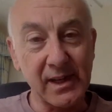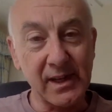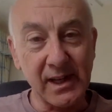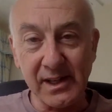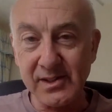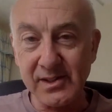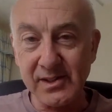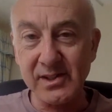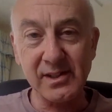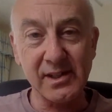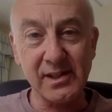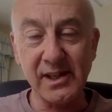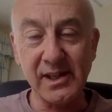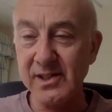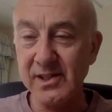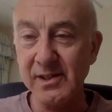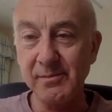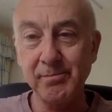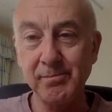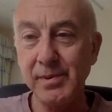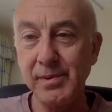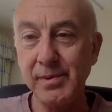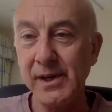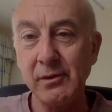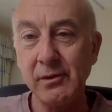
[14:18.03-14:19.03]
It's
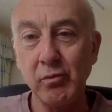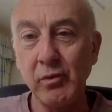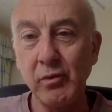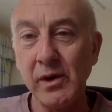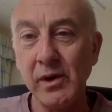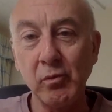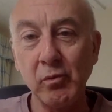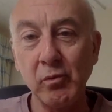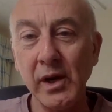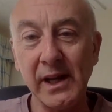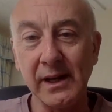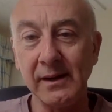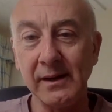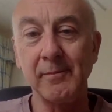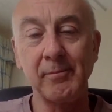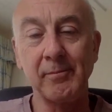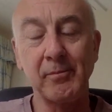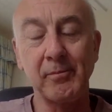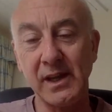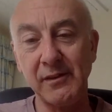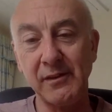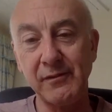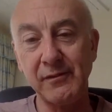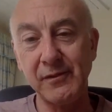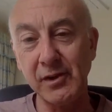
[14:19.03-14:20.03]
a big win-win
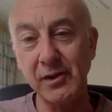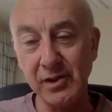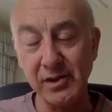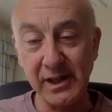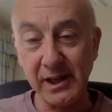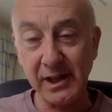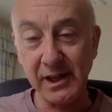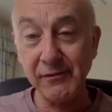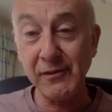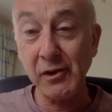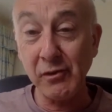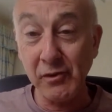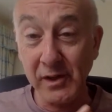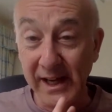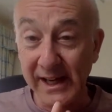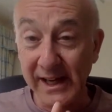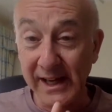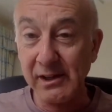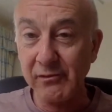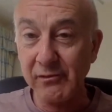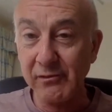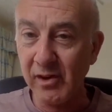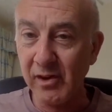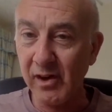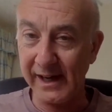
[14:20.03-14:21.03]
if you can get
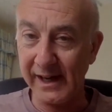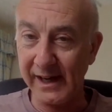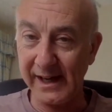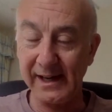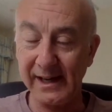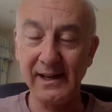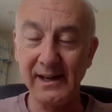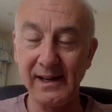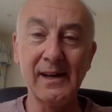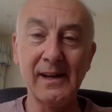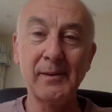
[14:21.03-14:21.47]
it right.